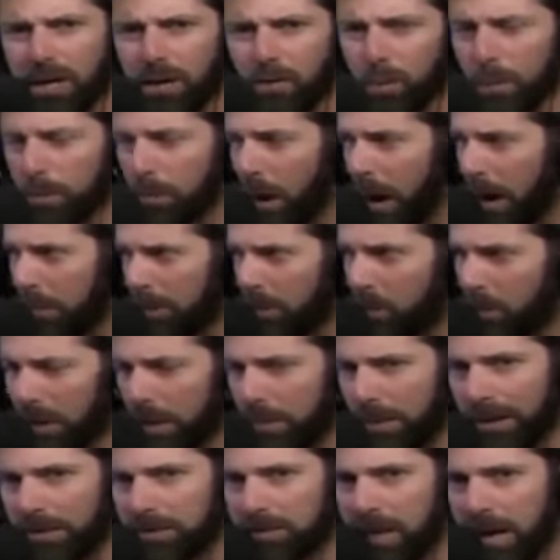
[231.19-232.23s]
We probably went
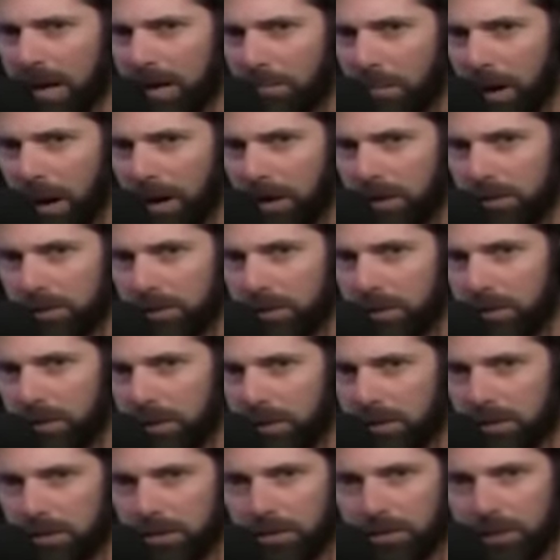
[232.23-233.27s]
about 10 miles to
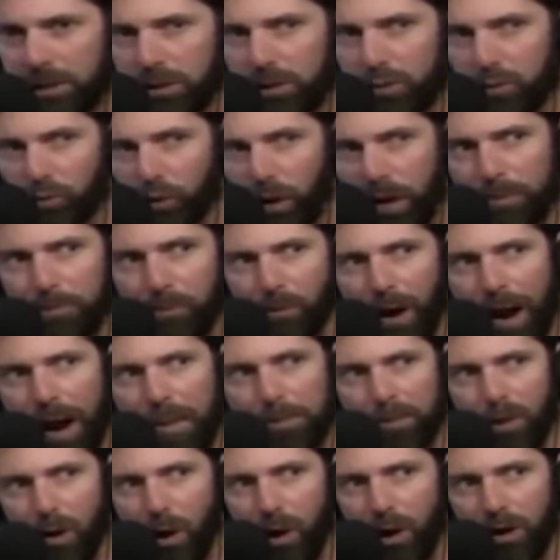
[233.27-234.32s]
this
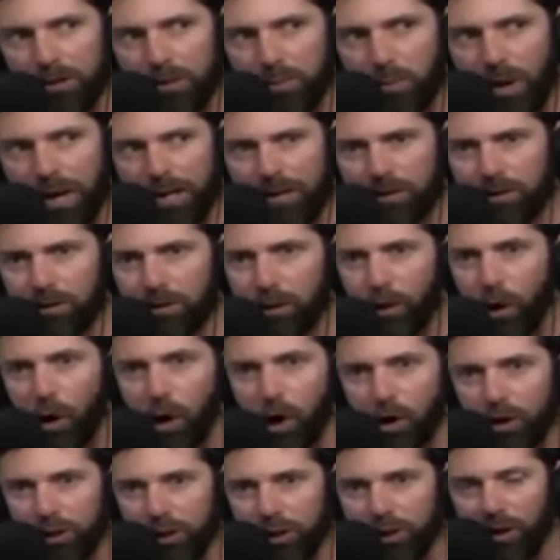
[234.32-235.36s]
riprap causeway,
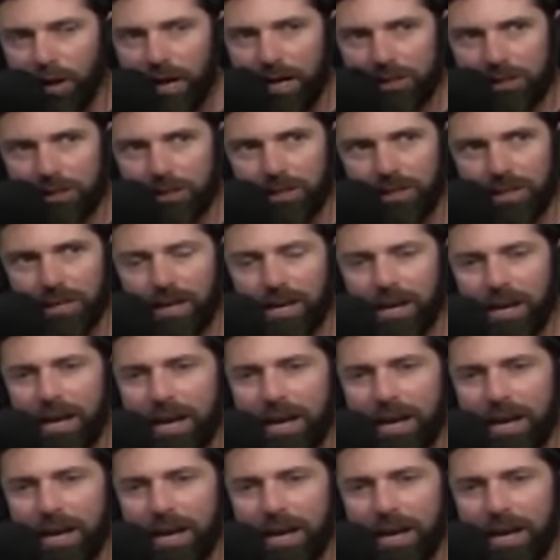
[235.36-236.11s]
long stretch.